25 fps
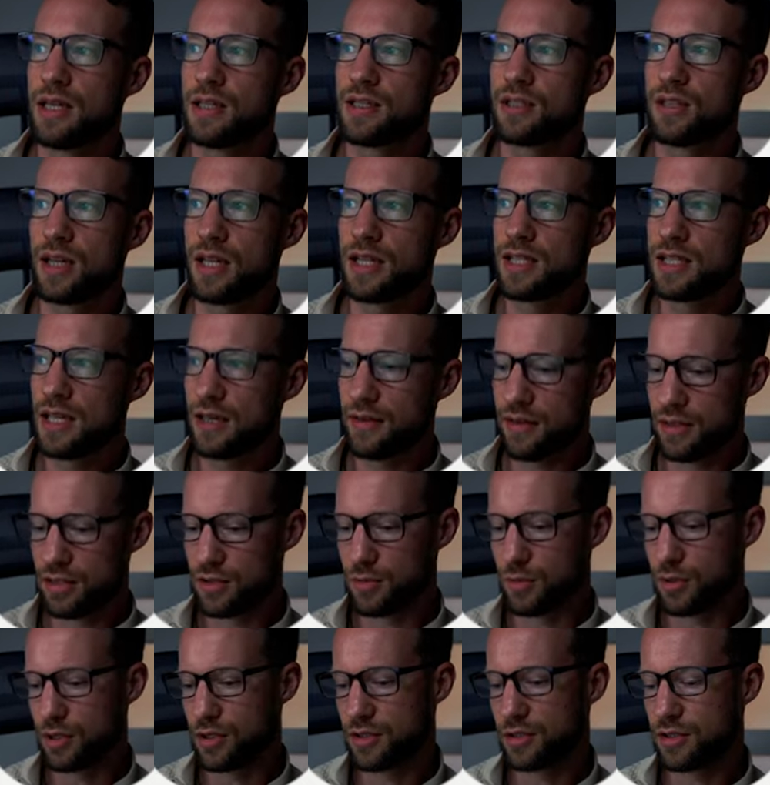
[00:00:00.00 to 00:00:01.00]
So let's see how
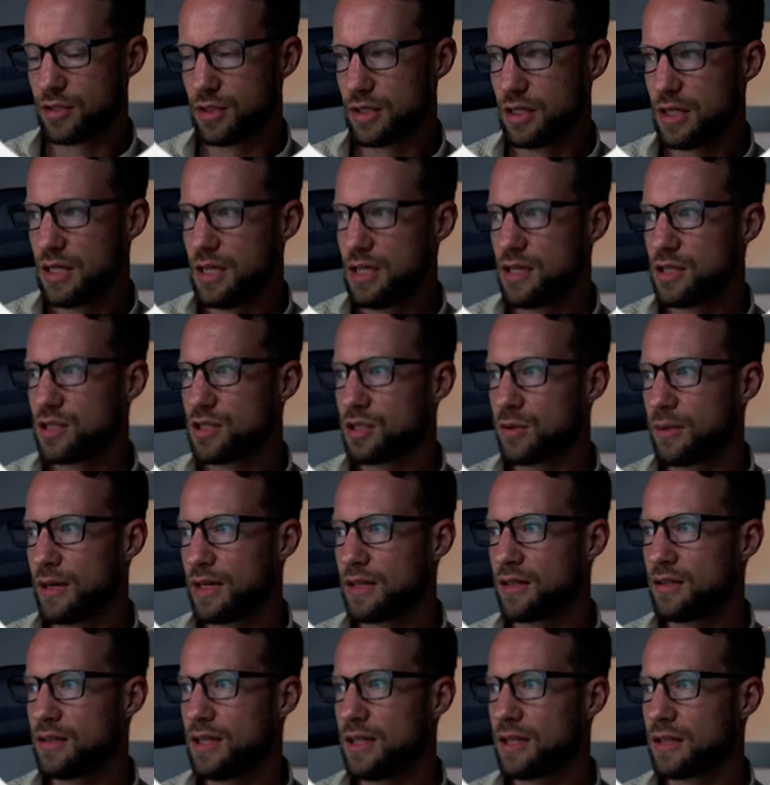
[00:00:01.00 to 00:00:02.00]
this works. So
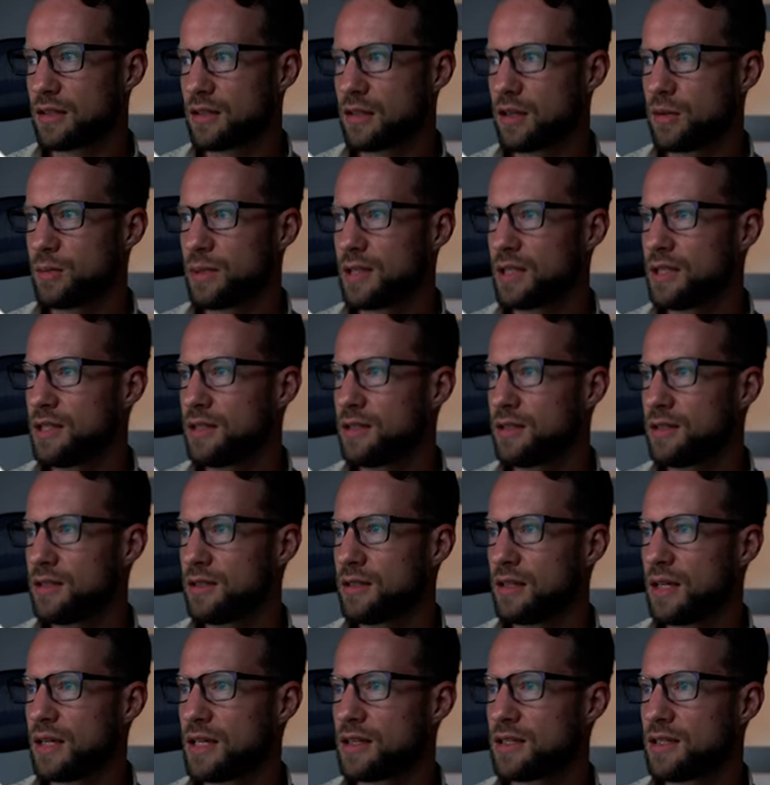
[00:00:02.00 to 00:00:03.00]
I could add a comma here
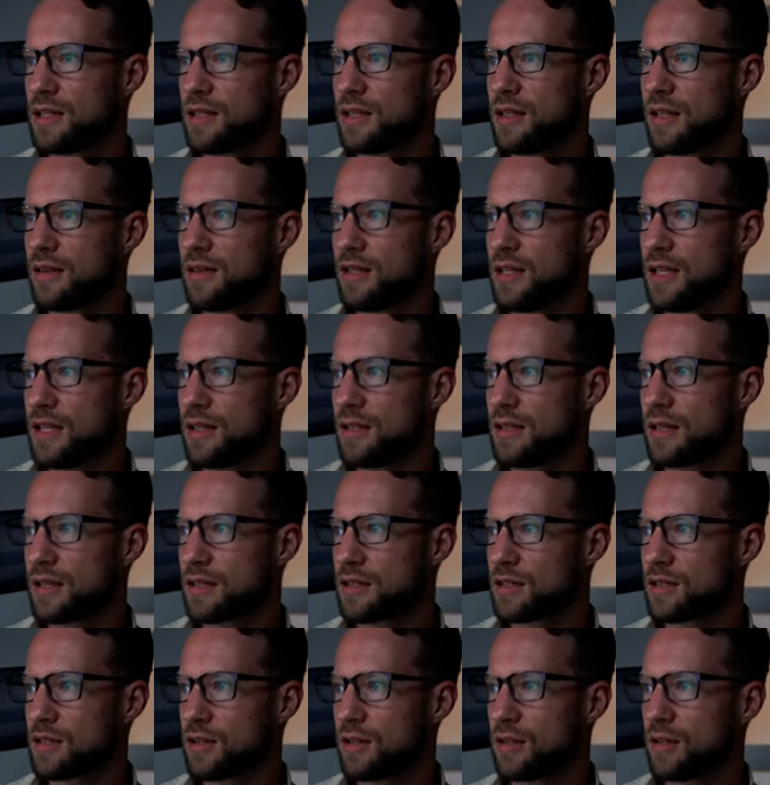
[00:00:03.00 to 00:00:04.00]
and say that the
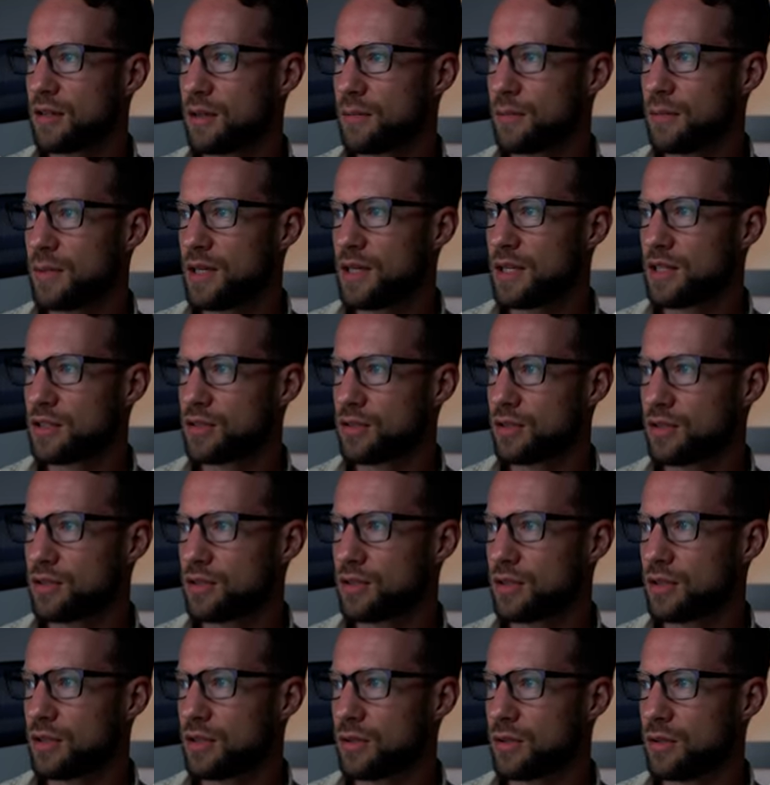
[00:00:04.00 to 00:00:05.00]
index column is
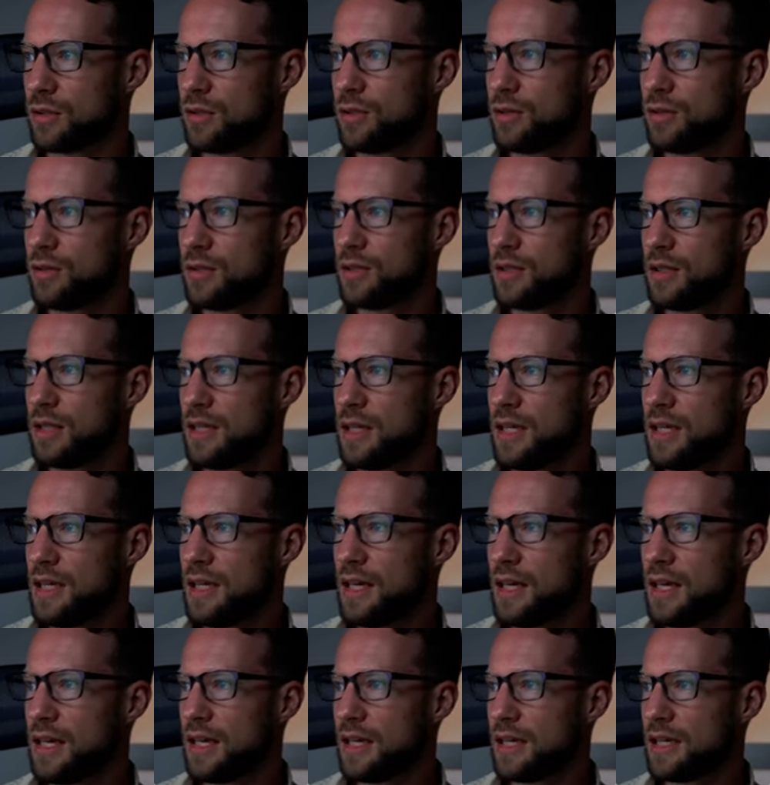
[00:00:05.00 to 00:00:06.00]
also
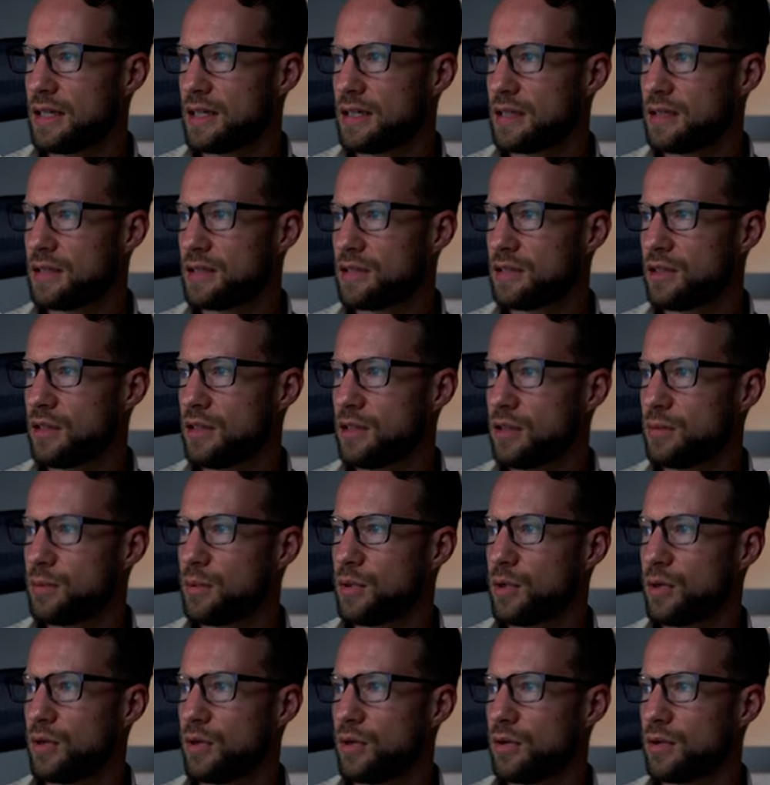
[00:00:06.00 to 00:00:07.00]
a
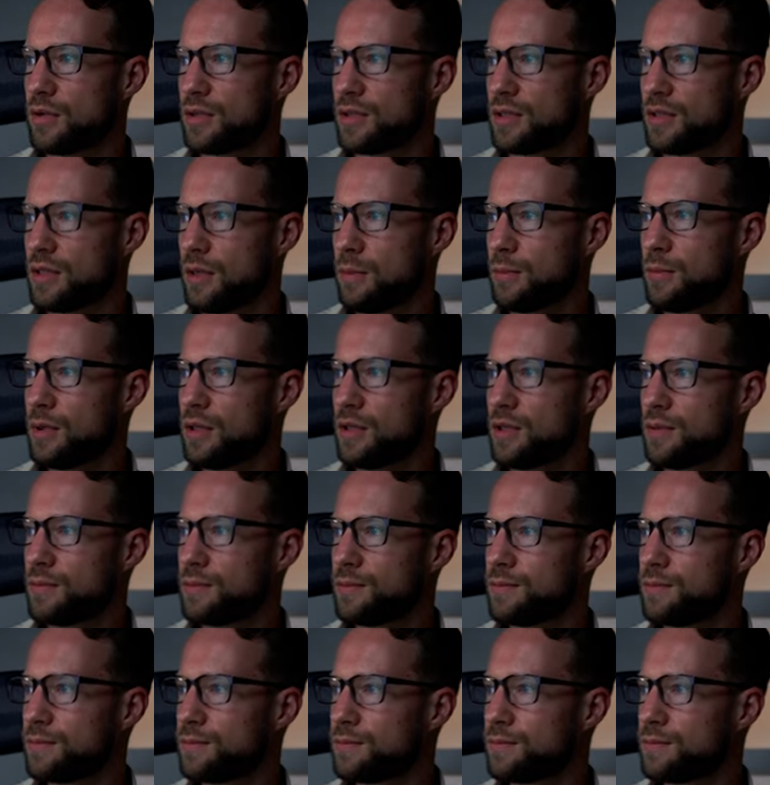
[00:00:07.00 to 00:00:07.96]
nullable number.